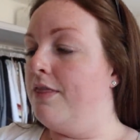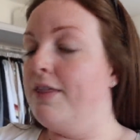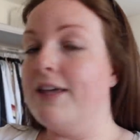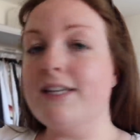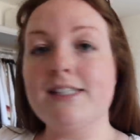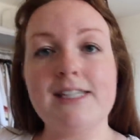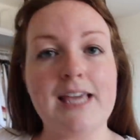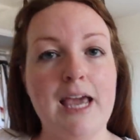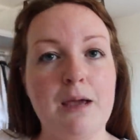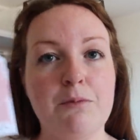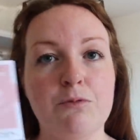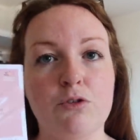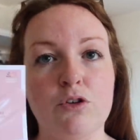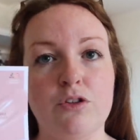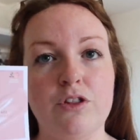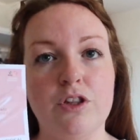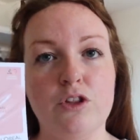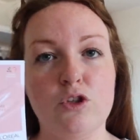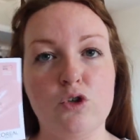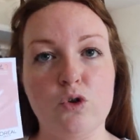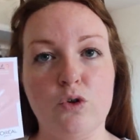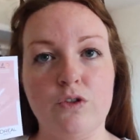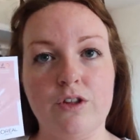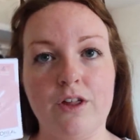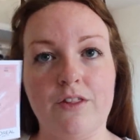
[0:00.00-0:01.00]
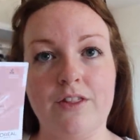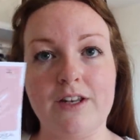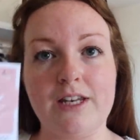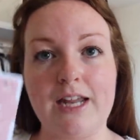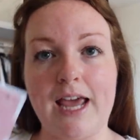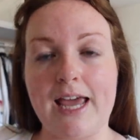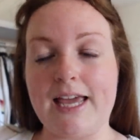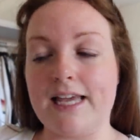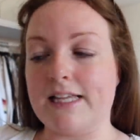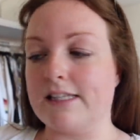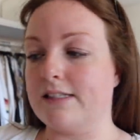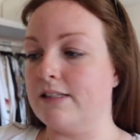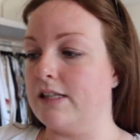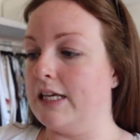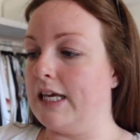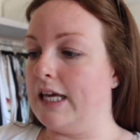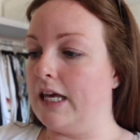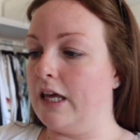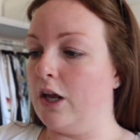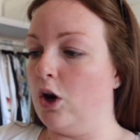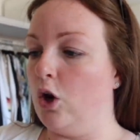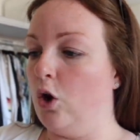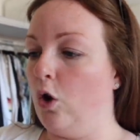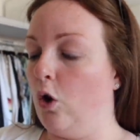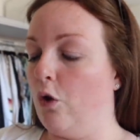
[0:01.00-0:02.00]
this came through the door the other day. It's
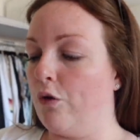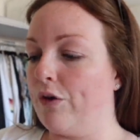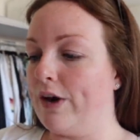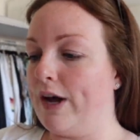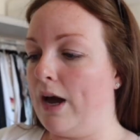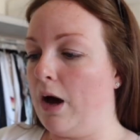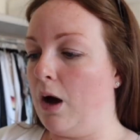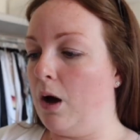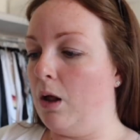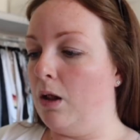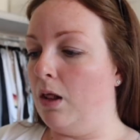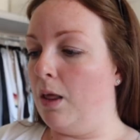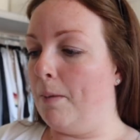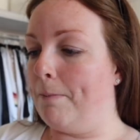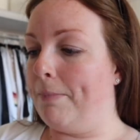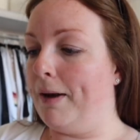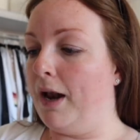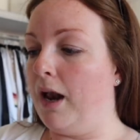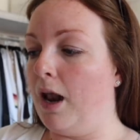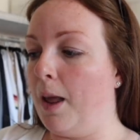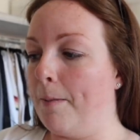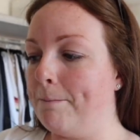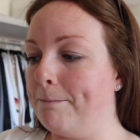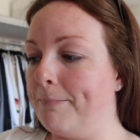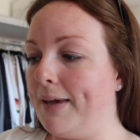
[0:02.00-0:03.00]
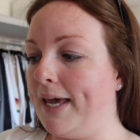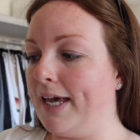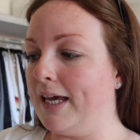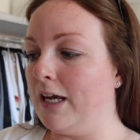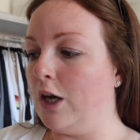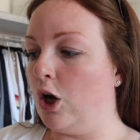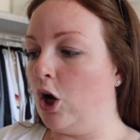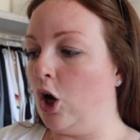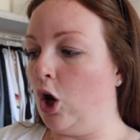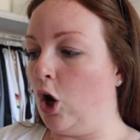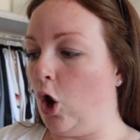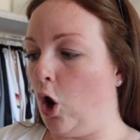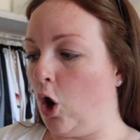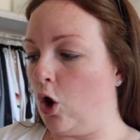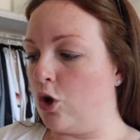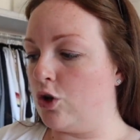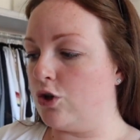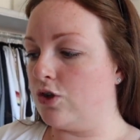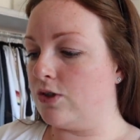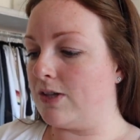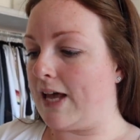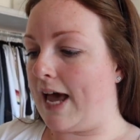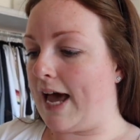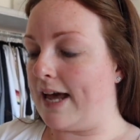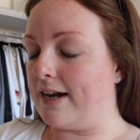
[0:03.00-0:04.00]
the L'Oreal Plumping
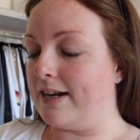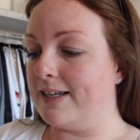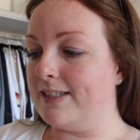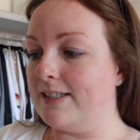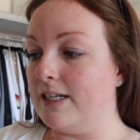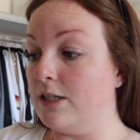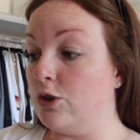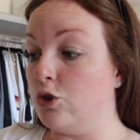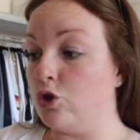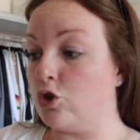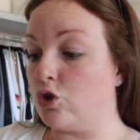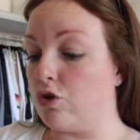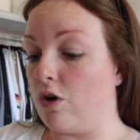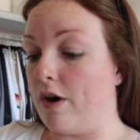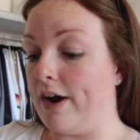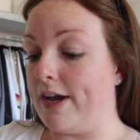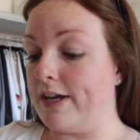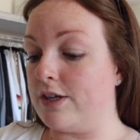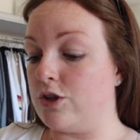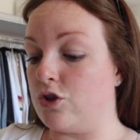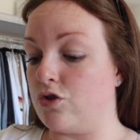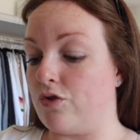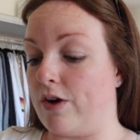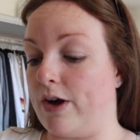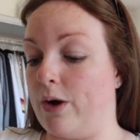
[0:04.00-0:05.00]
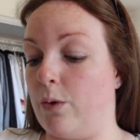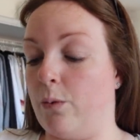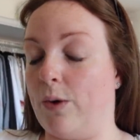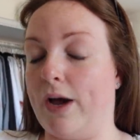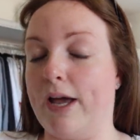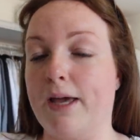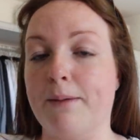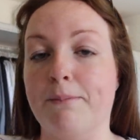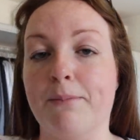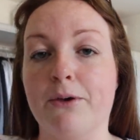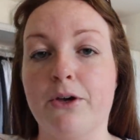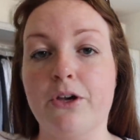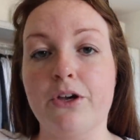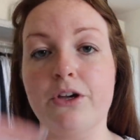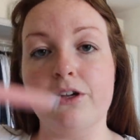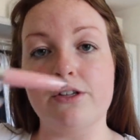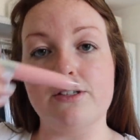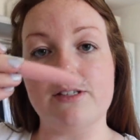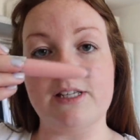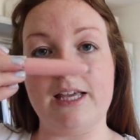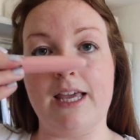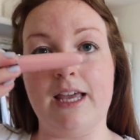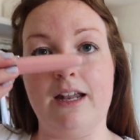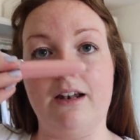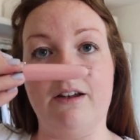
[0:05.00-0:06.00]
Gloss, and I didn't try it straight away
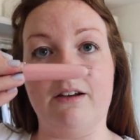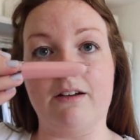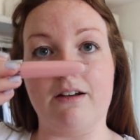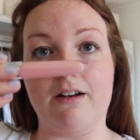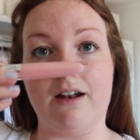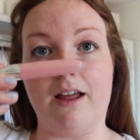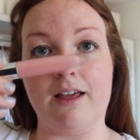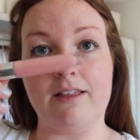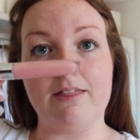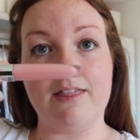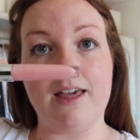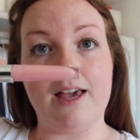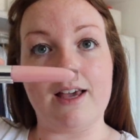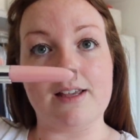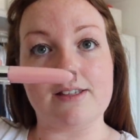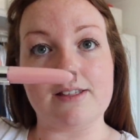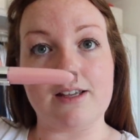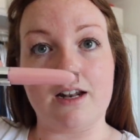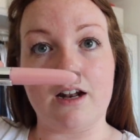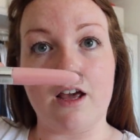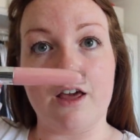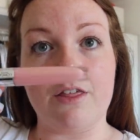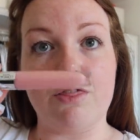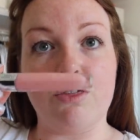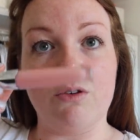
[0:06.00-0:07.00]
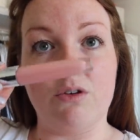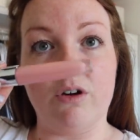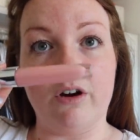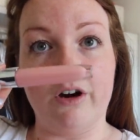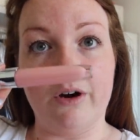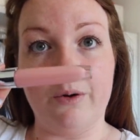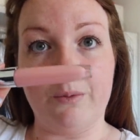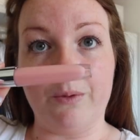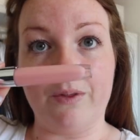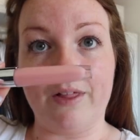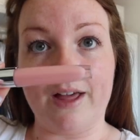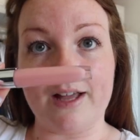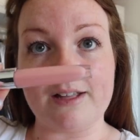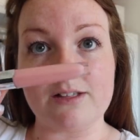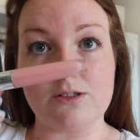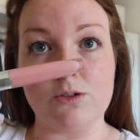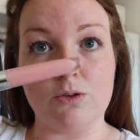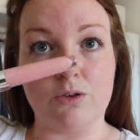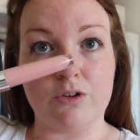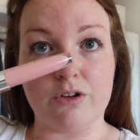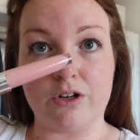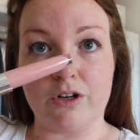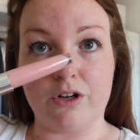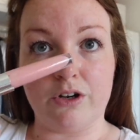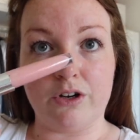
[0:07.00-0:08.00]
because it looked like this, and I thought, oh, well, that's
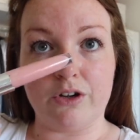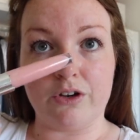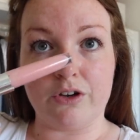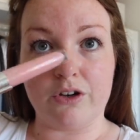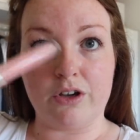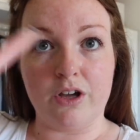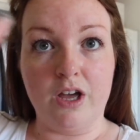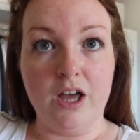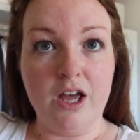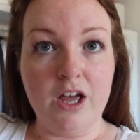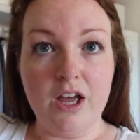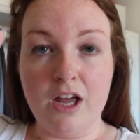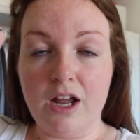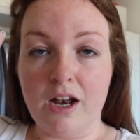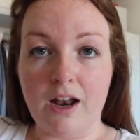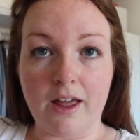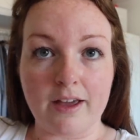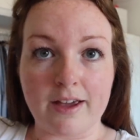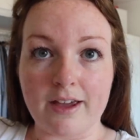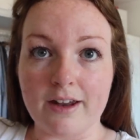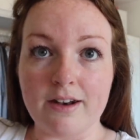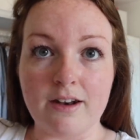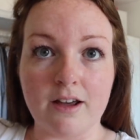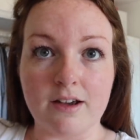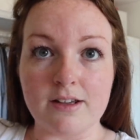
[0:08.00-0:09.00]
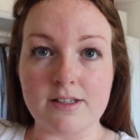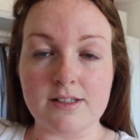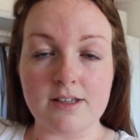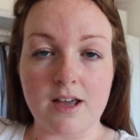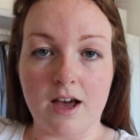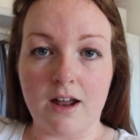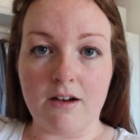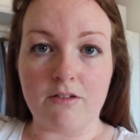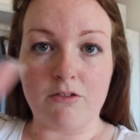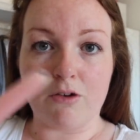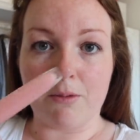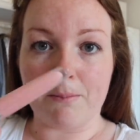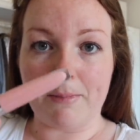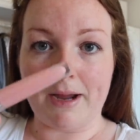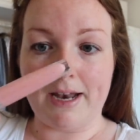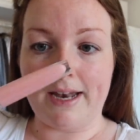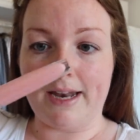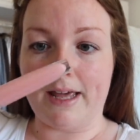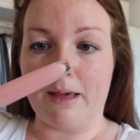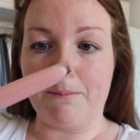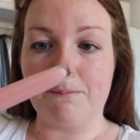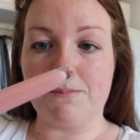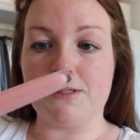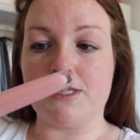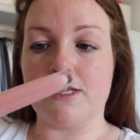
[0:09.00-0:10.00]
not gonna look like a nice color on my
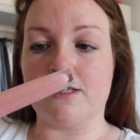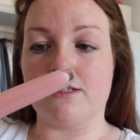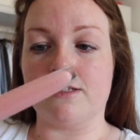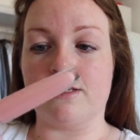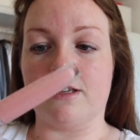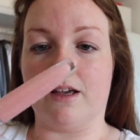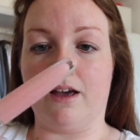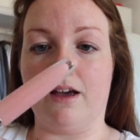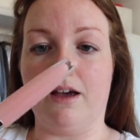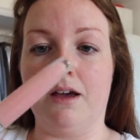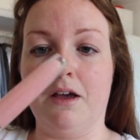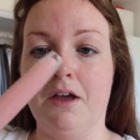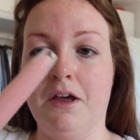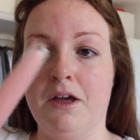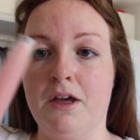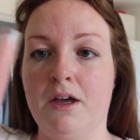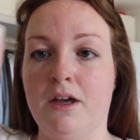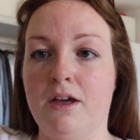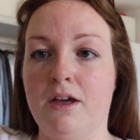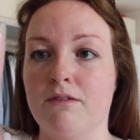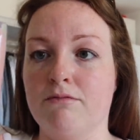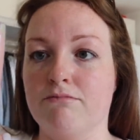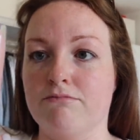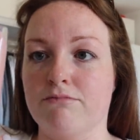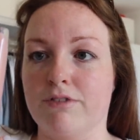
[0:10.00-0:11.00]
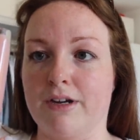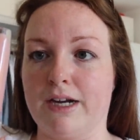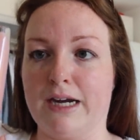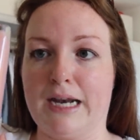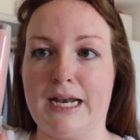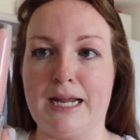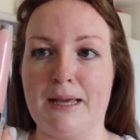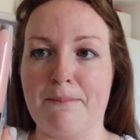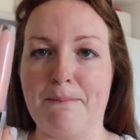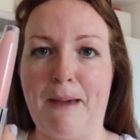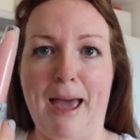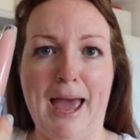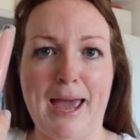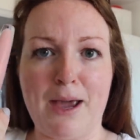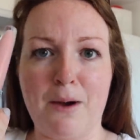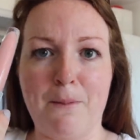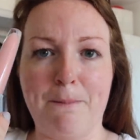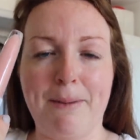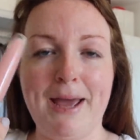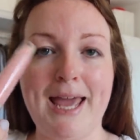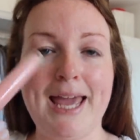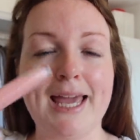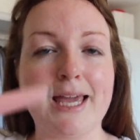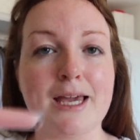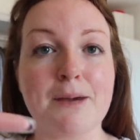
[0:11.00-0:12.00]
lips. It's a really
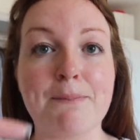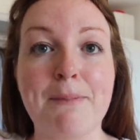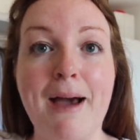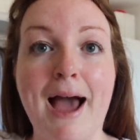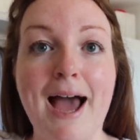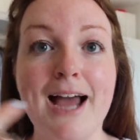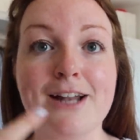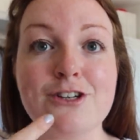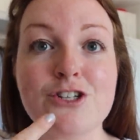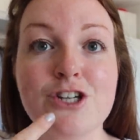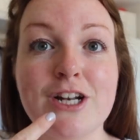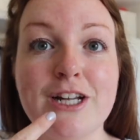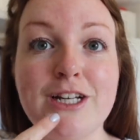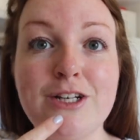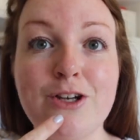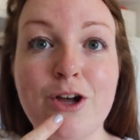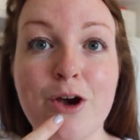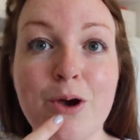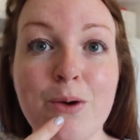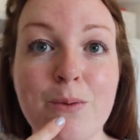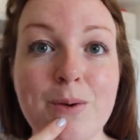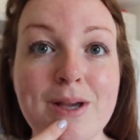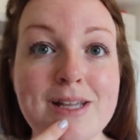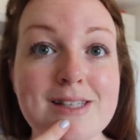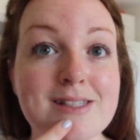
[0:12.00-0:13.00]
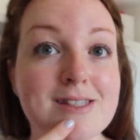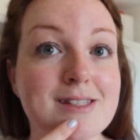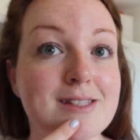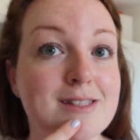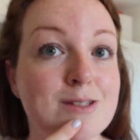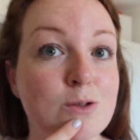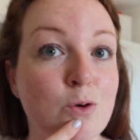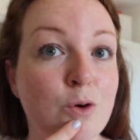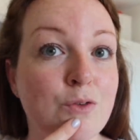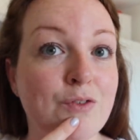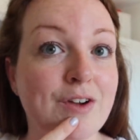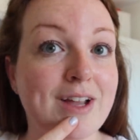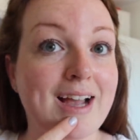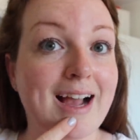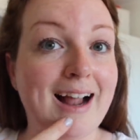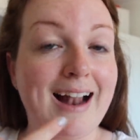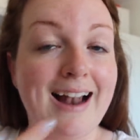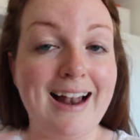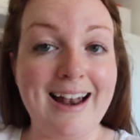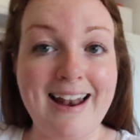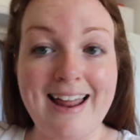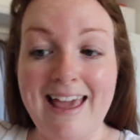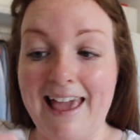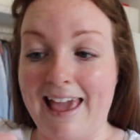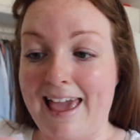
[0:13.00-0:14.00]
pale pink, but actually no, it's sort of a
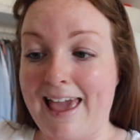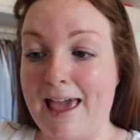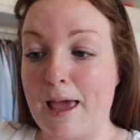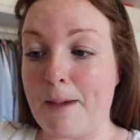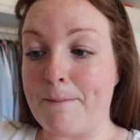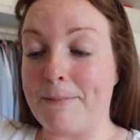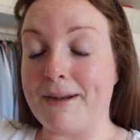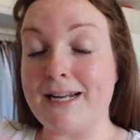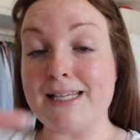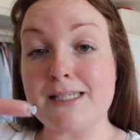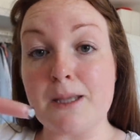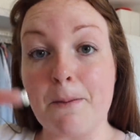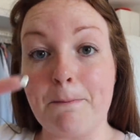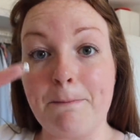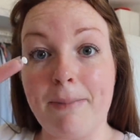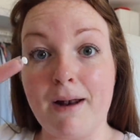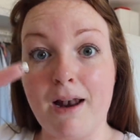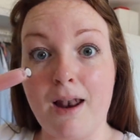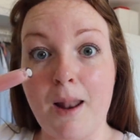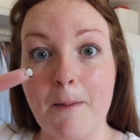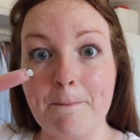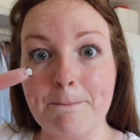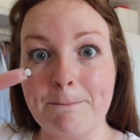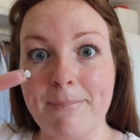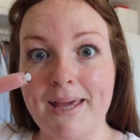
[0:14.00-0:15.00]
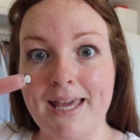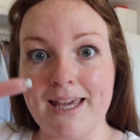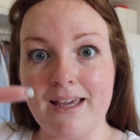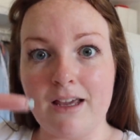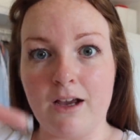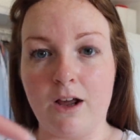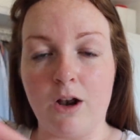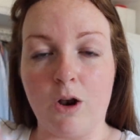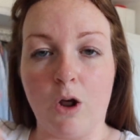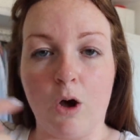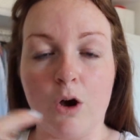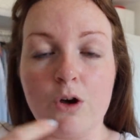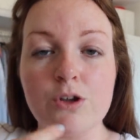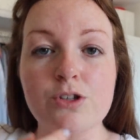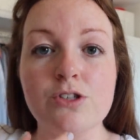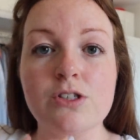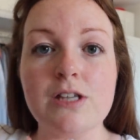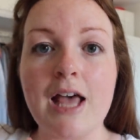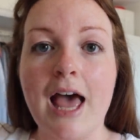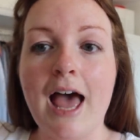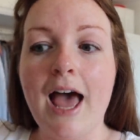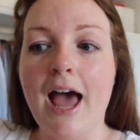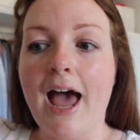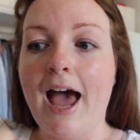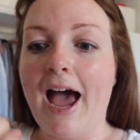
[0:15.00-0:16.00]
clear, but it's a plumping
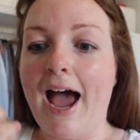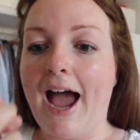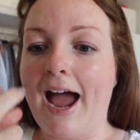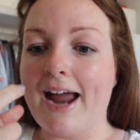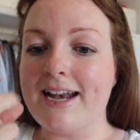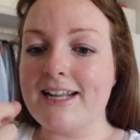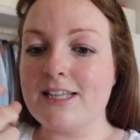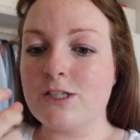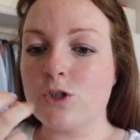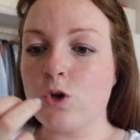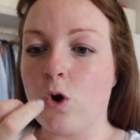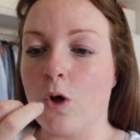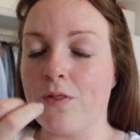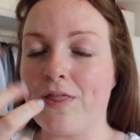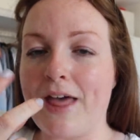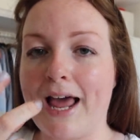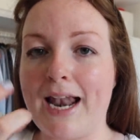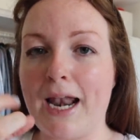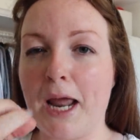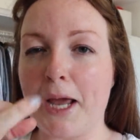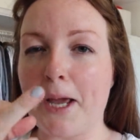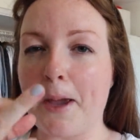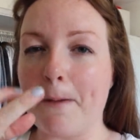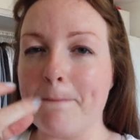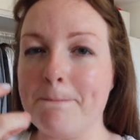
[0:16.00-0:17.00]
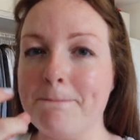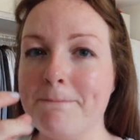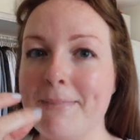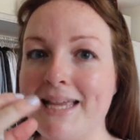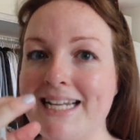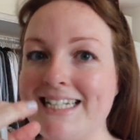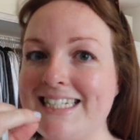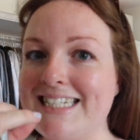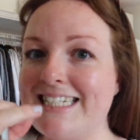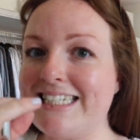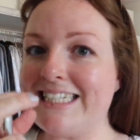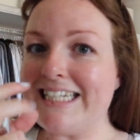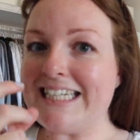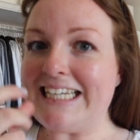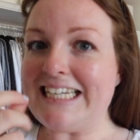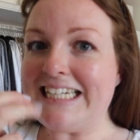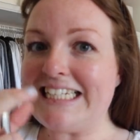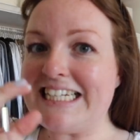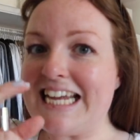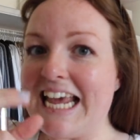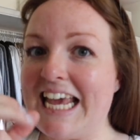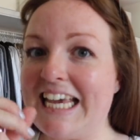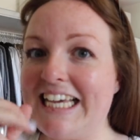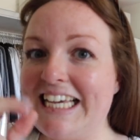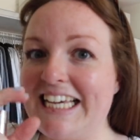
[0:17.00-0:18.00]
gloss, and it's got that like
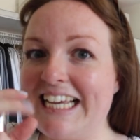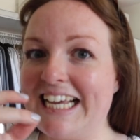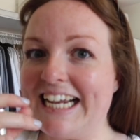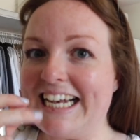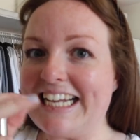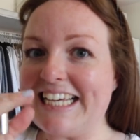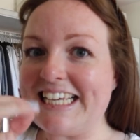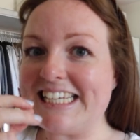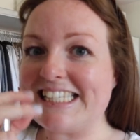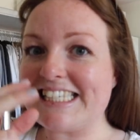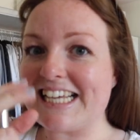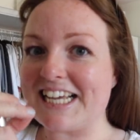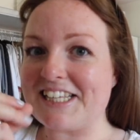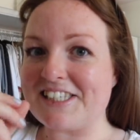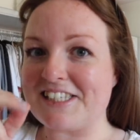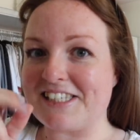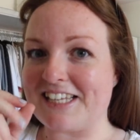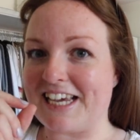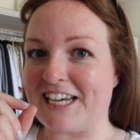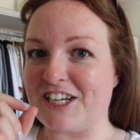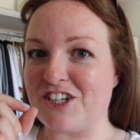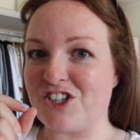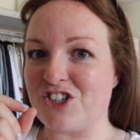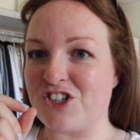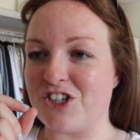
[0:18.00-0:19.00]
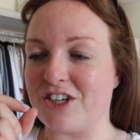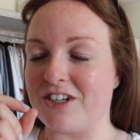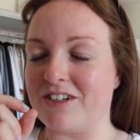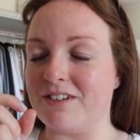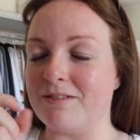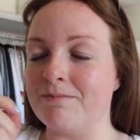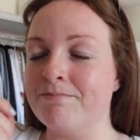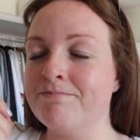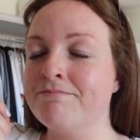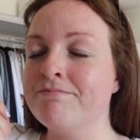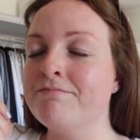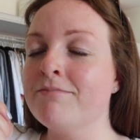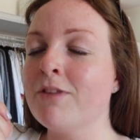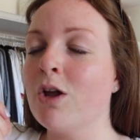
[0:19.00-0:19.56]
minty, tingly sensation.